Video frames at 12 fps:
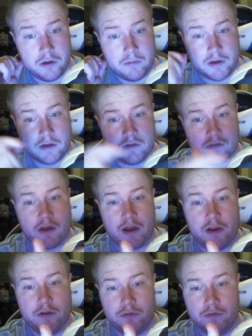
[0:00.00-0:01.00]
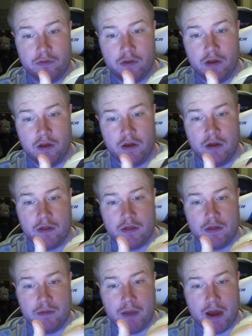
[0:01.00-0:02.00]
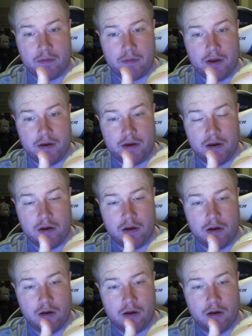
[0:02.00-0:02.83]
because I use the back button here